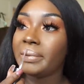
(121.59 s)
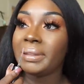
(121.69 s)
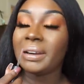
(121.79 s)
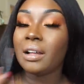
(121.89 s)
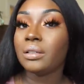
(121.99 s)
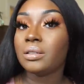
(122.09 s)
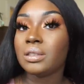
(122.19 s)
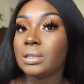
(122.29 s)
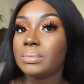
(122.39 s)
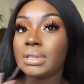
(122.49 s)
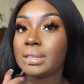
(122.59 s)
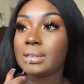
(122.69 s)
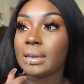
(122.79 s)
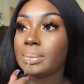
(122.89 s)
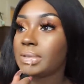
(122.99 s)
but the color seems the
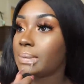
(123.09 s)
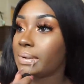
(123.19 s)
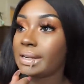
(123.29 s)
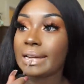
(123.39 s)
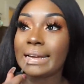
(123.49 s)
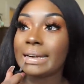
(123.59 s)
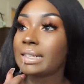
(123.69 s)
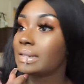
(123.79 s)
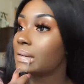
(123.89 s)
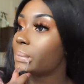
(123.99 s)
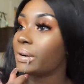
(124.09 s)
same to me. I actually